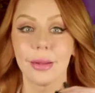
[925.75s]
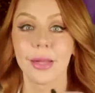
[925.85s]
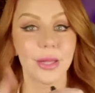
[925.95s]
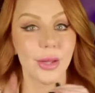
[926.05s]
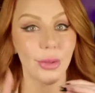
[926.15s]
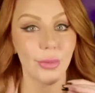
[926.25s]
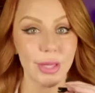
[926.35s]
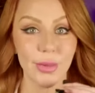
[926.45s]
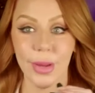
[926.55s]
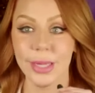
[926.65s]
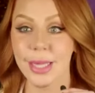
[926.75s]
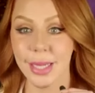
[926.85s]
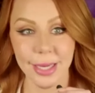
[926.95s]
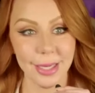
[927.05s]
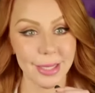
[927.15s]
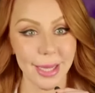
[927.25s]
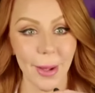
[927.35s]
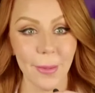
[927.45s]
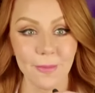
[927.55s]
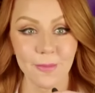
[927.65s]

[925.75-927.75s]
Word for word: And that's the only reason why I said I need to say it.